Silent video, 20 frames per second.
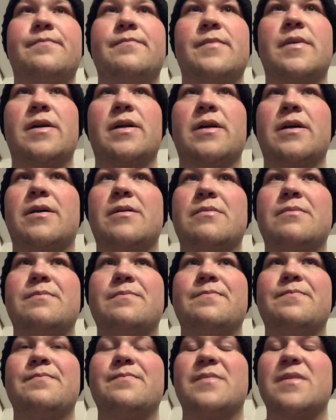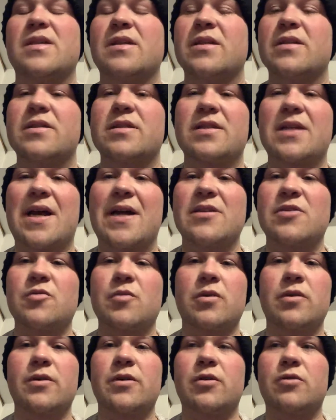his stats
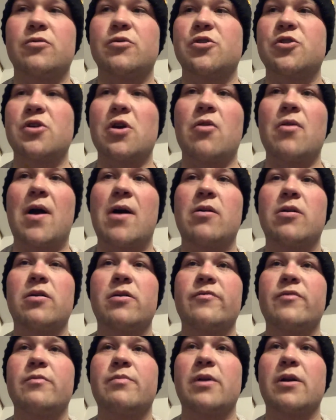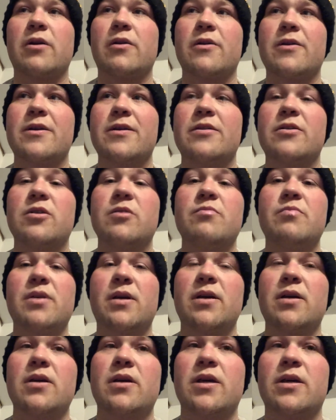really don't show how good of a player he could
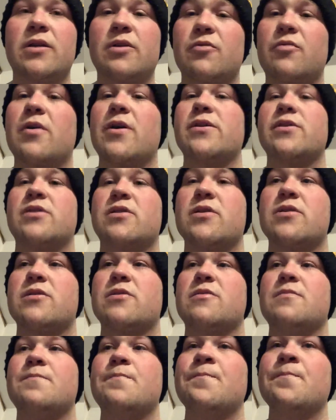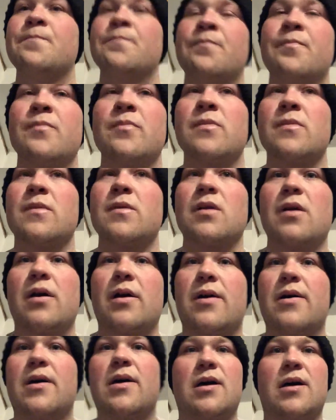be in the right system.
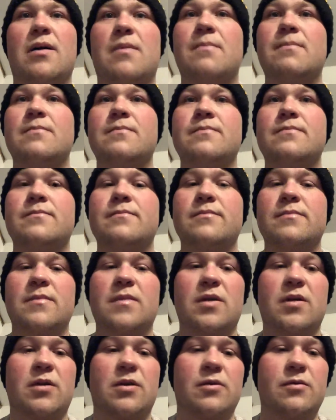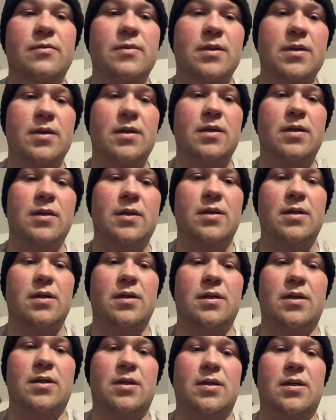You know,
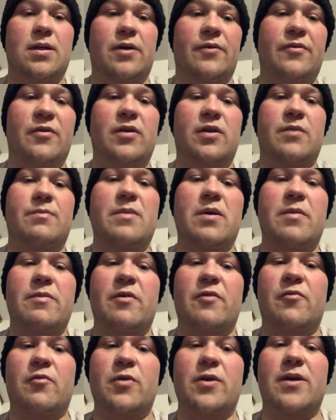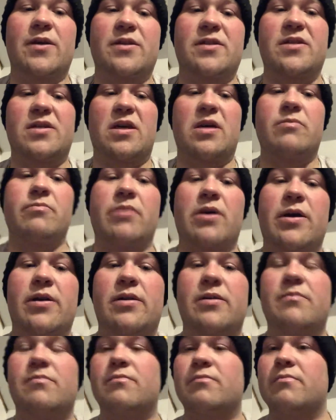I feel like maybe if we get Sam
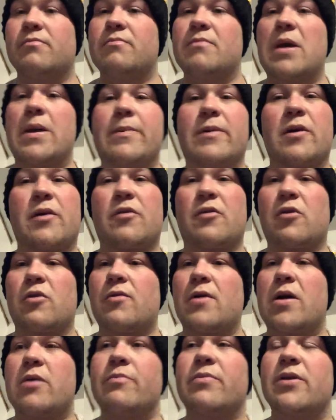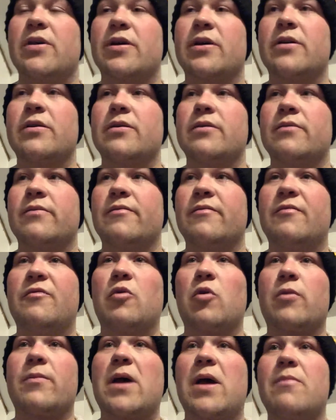Bennett, maybe a third-round pick
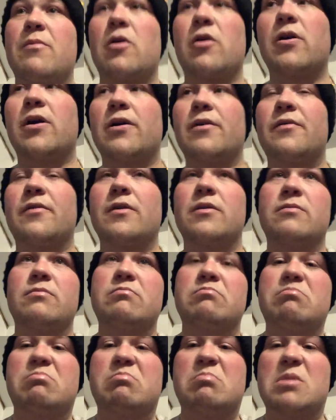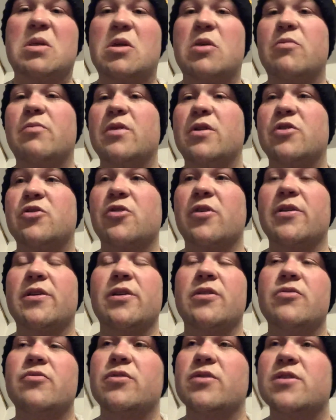for Matt Murray, I think it could be a trade
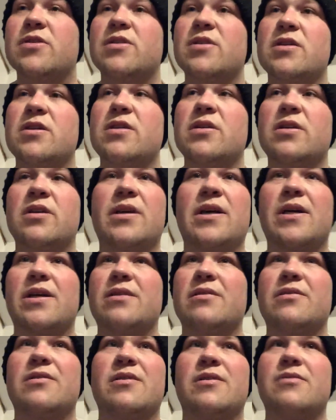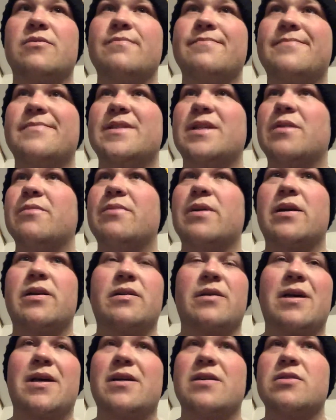that you could see. Again, you know, Sam
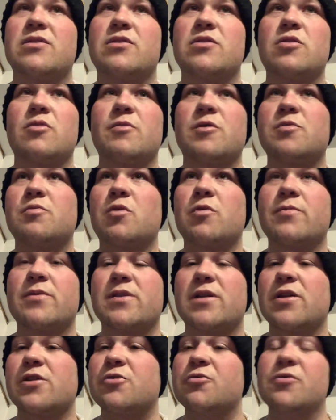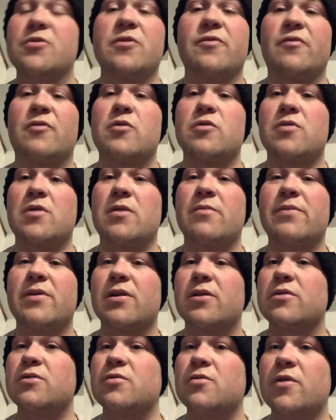Bennett has so much more potential. He was a first-round
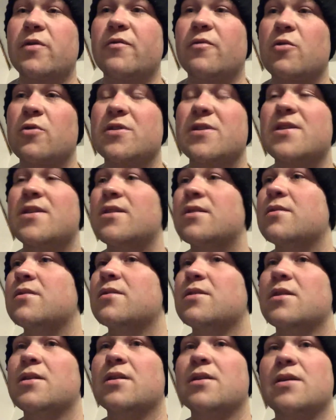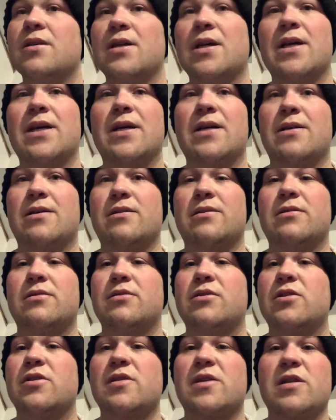pick in 2014
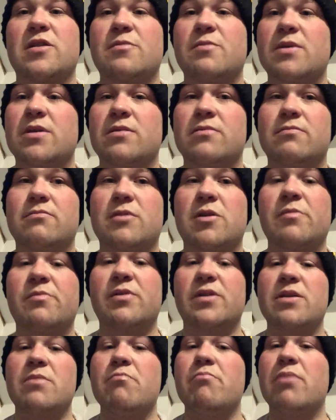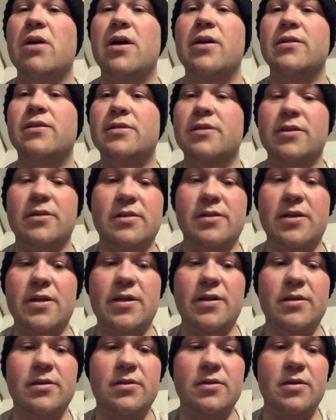and just has been complete butt since
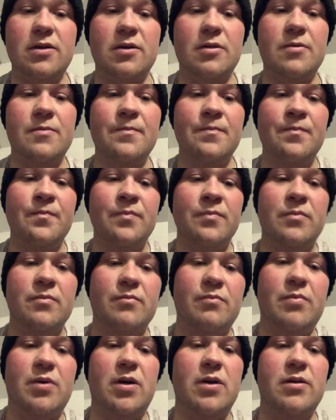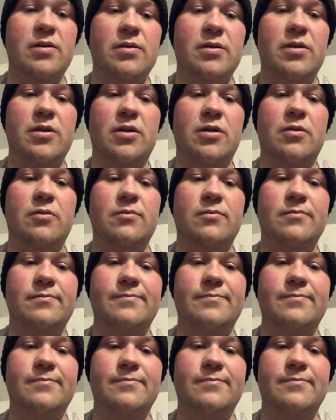then. So, but, you know,